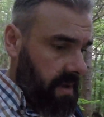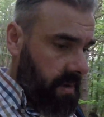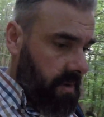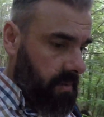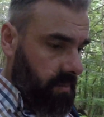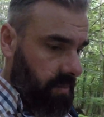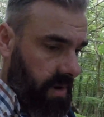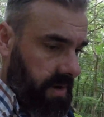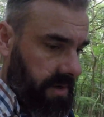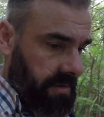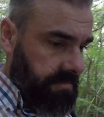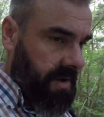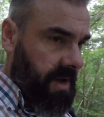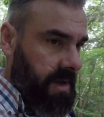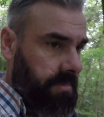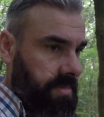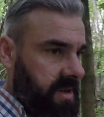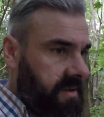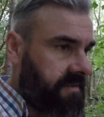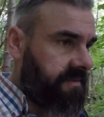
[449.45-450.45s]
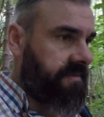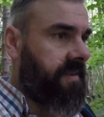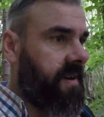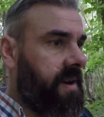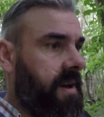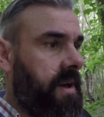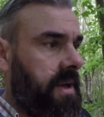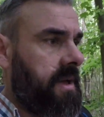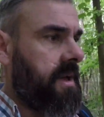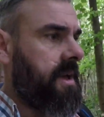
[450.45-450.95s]
maybe if
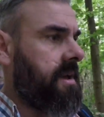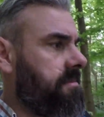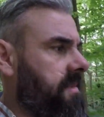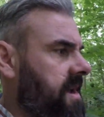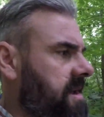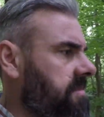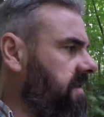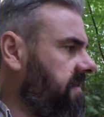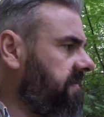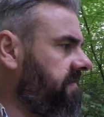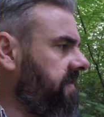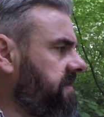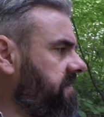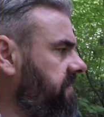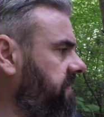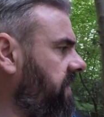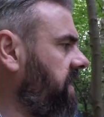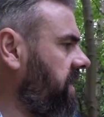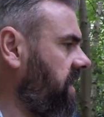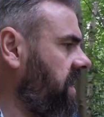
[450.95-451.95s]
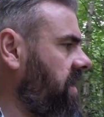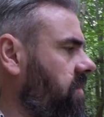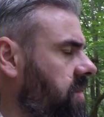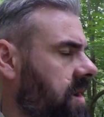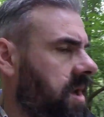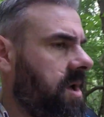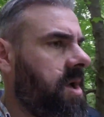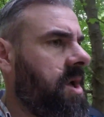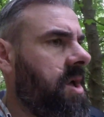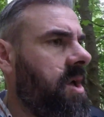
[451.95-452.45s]
this video
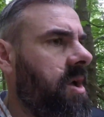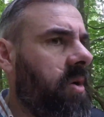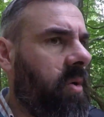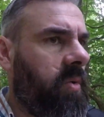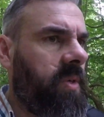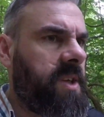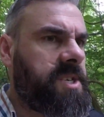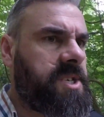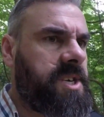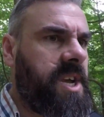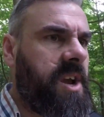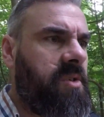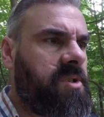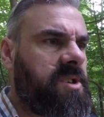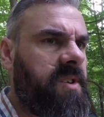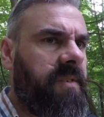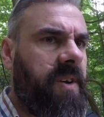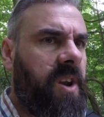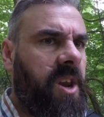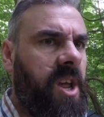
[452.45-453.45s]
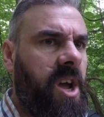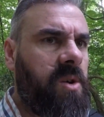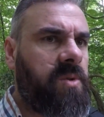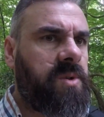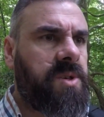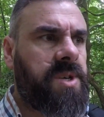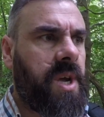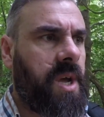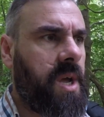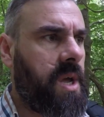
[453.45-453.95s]
or this series of
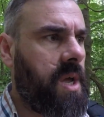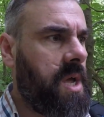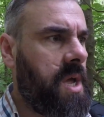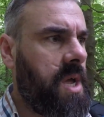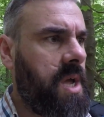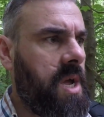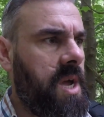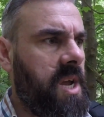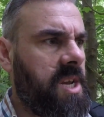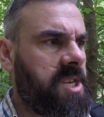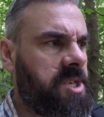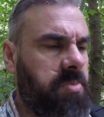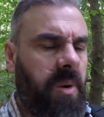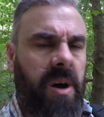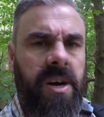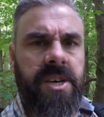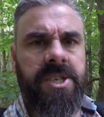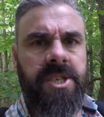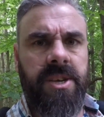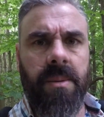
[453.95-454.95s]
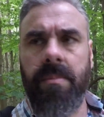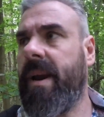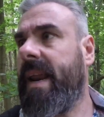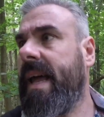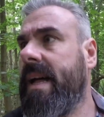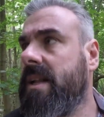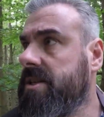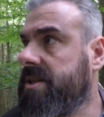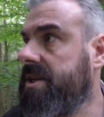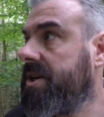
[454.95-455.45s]
videos inspires somebody
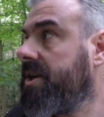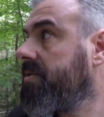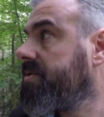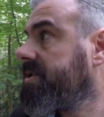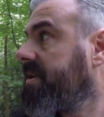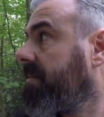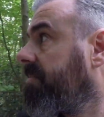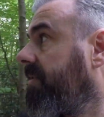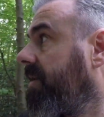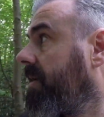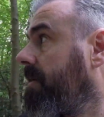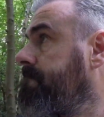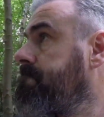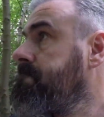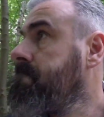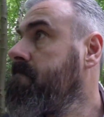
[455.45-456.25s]
else to do something,